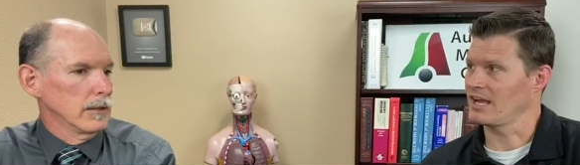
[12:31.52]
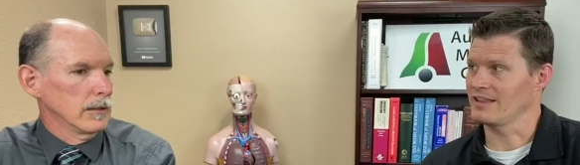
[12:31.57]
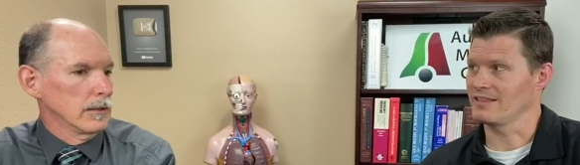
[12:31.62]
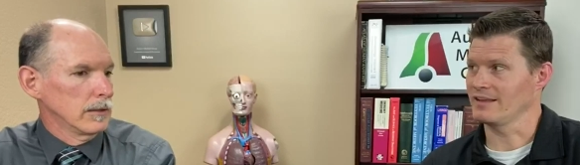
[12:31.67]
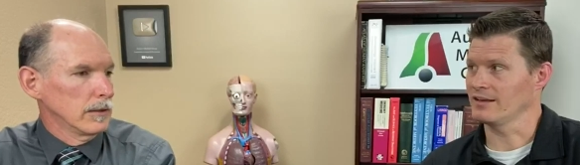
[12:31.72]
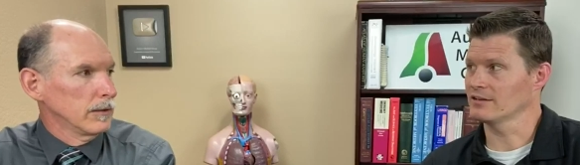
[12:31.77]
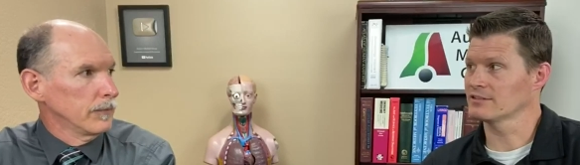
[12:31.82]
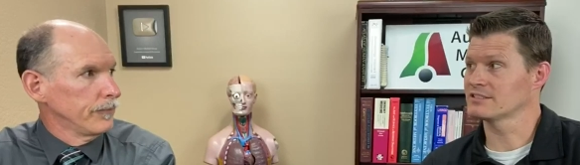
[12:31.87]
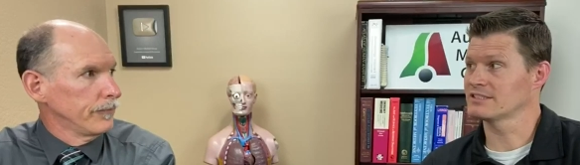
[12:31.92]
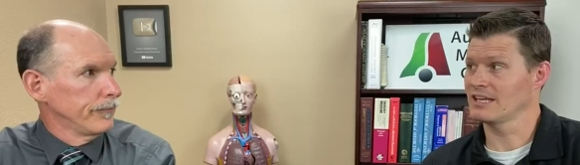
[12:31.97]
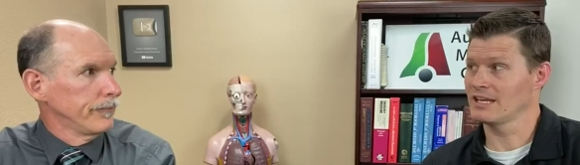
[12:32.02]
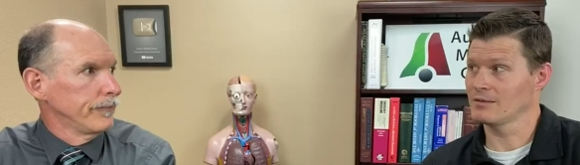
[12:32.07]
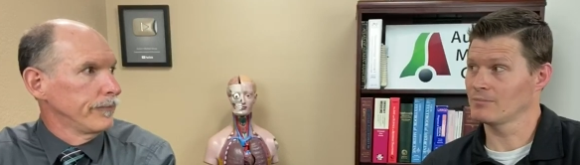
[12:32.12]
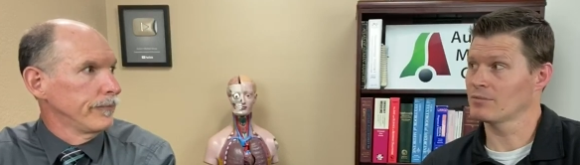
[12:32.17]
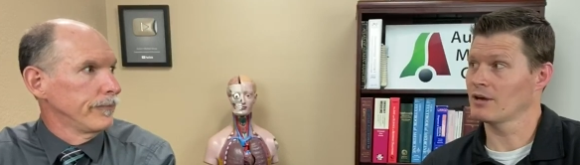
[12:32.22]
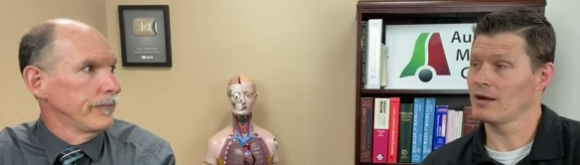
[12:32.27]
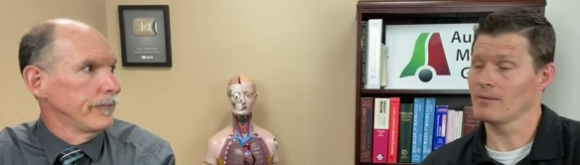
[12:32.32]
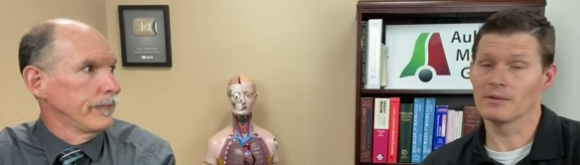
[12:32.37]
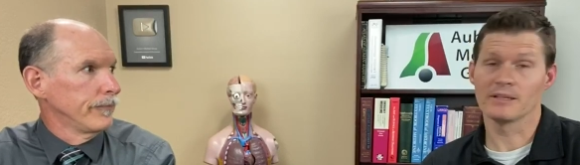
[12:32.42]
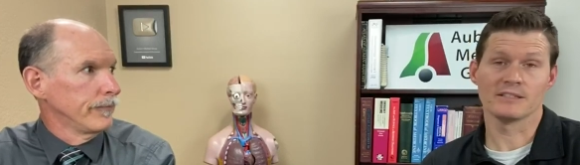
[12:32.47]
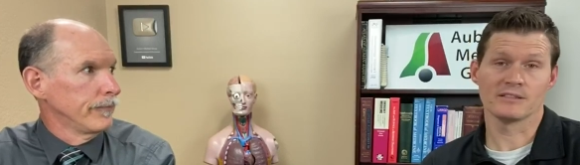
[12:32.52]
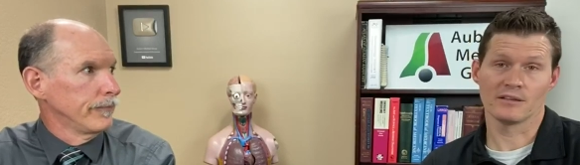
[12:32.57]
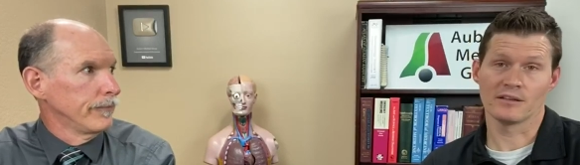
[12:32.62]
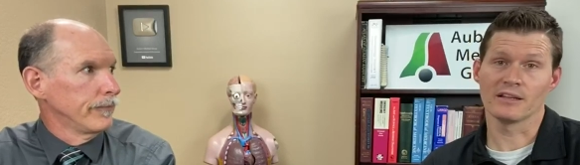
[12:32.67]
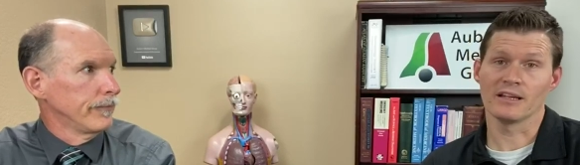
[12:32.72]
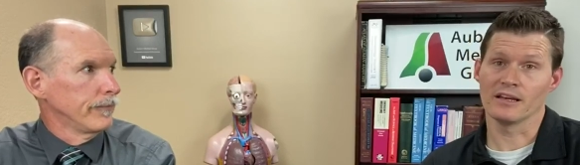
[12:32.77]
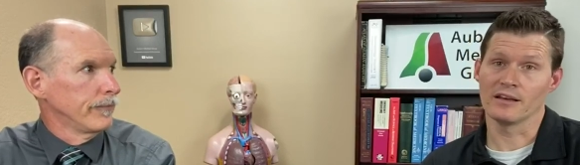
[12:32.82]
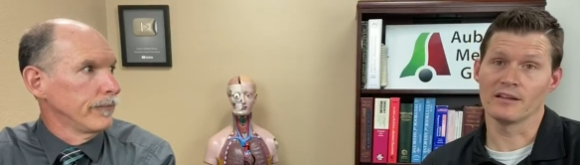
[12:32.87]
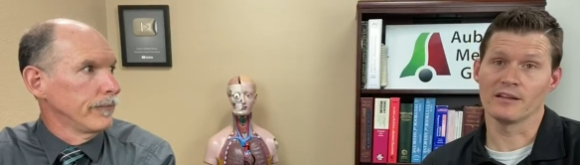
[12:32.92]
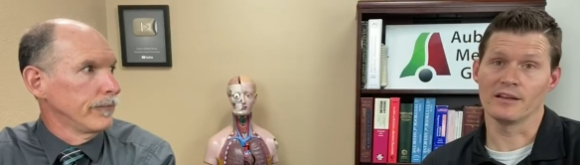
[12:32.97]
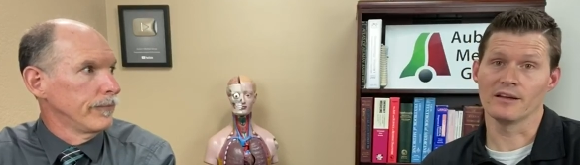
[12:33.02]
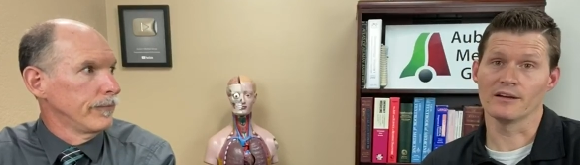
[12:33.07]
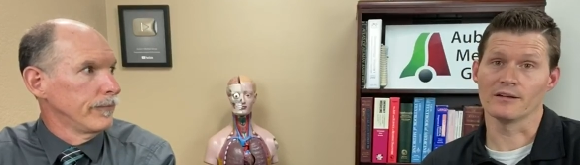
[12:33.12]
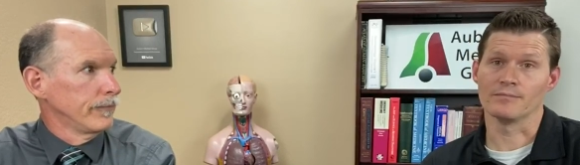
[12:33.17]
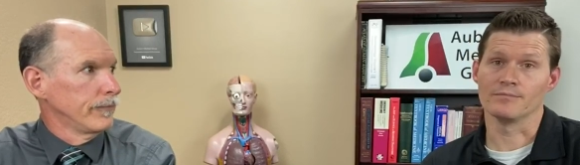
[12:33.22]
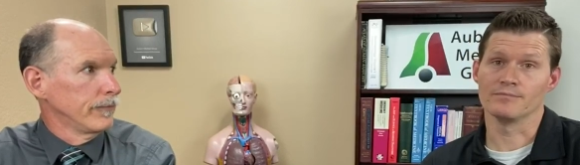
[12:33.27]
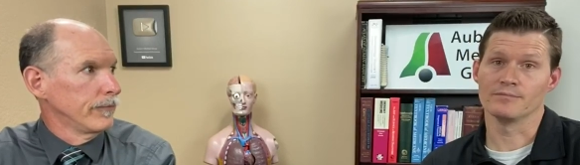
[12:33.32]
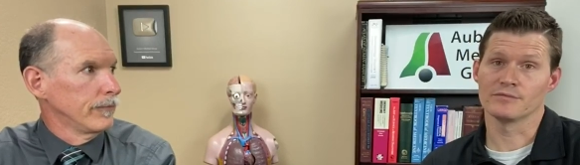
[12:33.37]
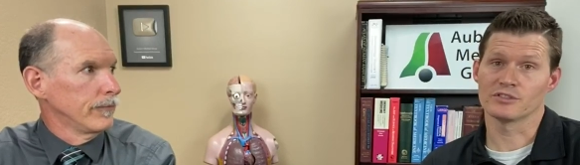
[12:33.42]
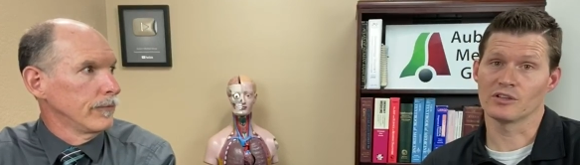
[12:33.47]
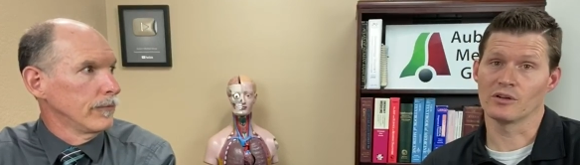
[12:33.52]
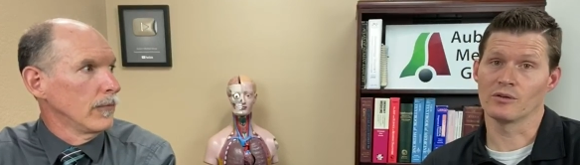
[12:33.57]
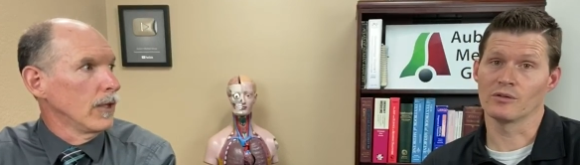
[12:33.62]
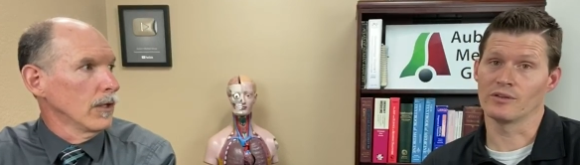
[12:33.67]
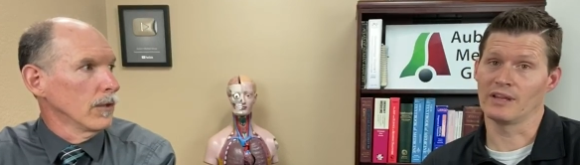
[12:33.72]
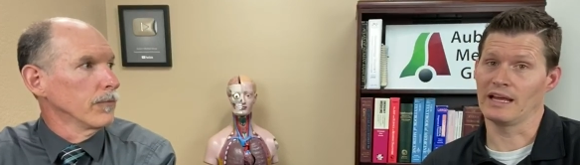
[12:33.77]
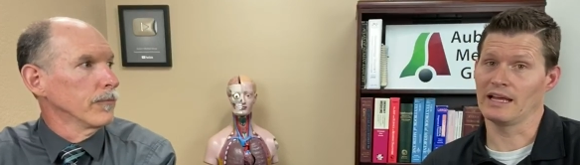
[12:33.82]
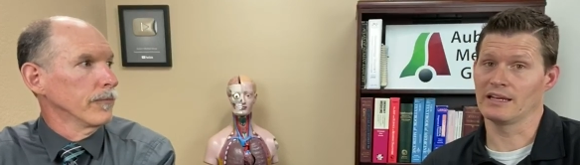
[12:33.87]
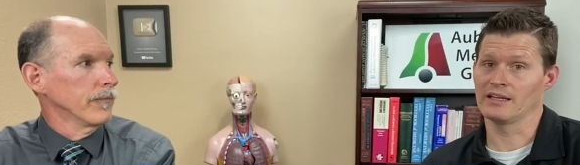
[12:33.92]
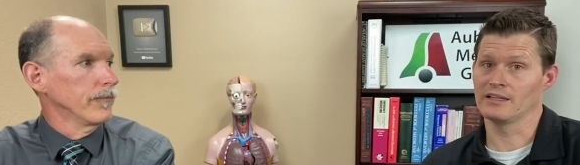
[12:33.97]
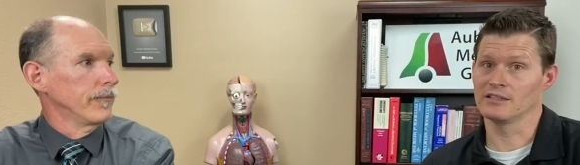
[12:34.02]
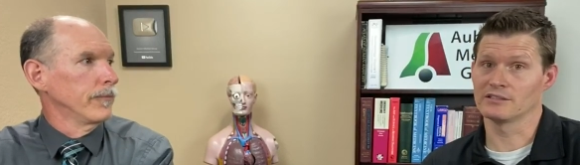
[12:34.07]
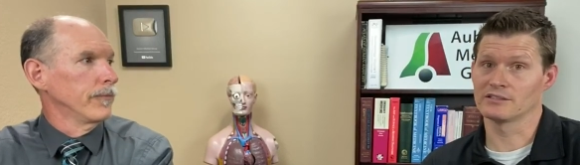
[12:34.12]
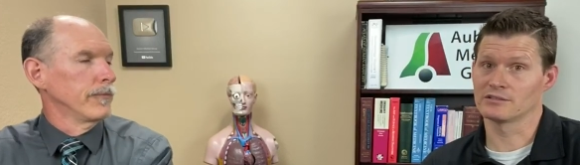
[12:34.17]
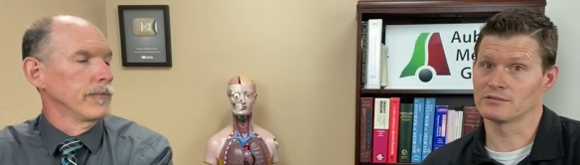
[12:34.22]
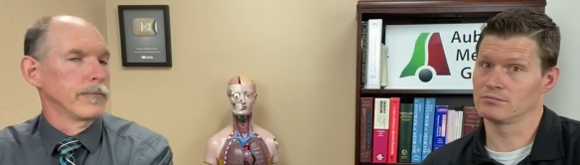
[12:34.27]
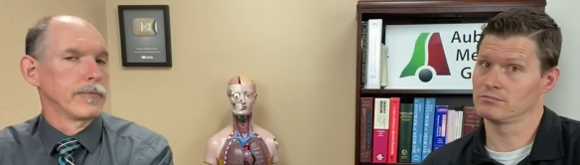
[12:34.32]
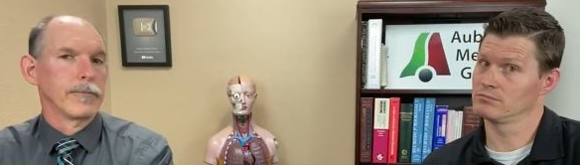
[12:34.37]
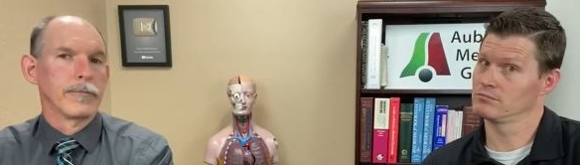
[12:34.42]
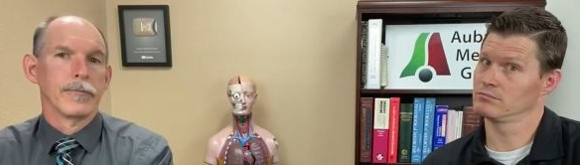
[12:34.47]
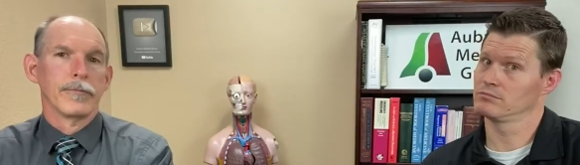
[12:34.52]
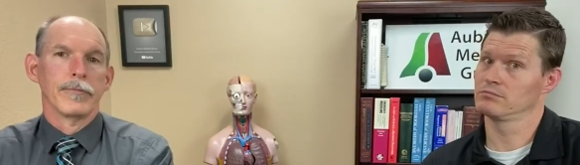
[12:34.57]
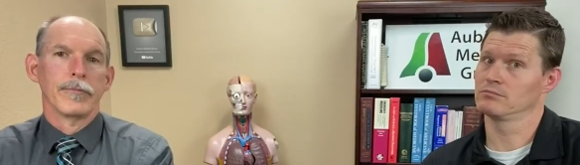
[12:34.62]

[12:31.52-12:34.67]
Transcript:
Speaker 1: And they're saying probably till the end of the year. So yeah. that is